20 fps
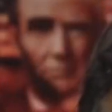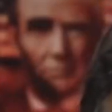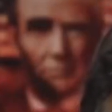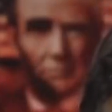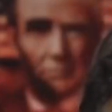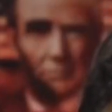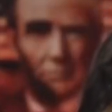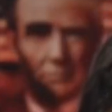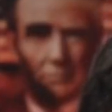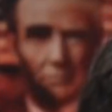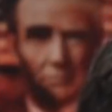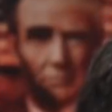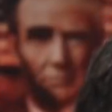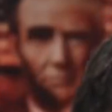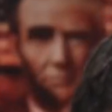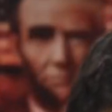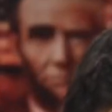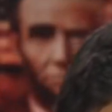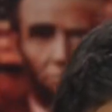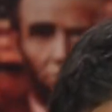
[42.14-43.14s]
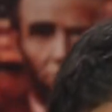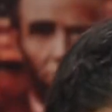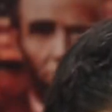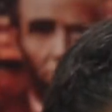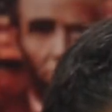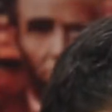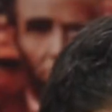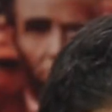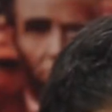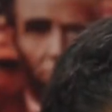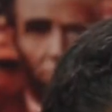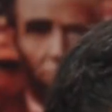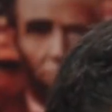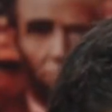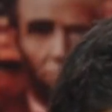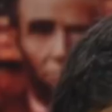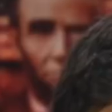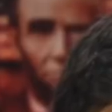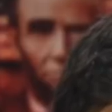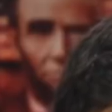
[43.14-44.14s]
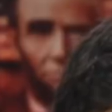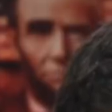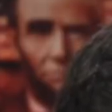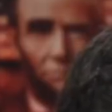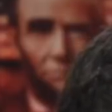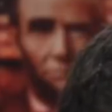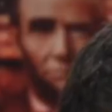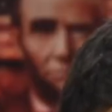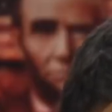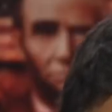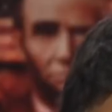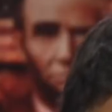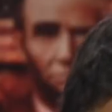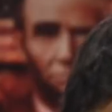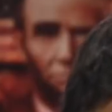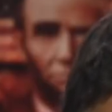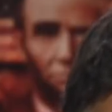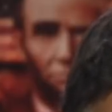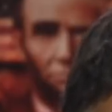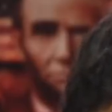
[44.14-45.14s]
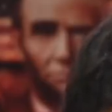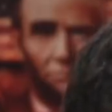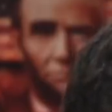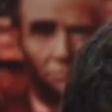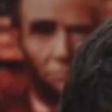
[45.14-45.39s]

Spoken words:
The person shown says nothing.